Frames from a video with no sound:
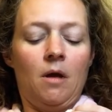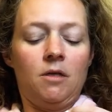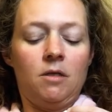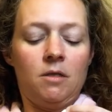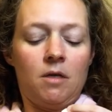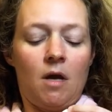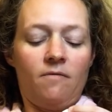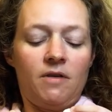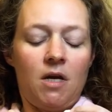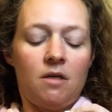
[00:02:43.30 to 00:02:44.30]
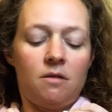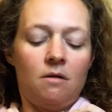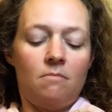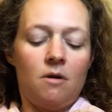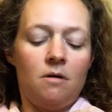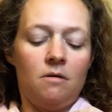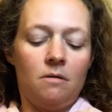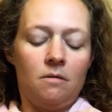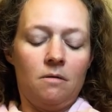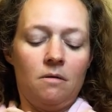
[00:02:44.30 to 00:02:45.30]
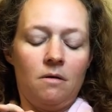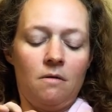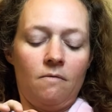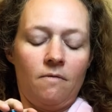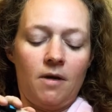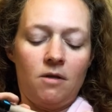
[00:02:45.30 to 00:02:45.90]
just have to get some on. If I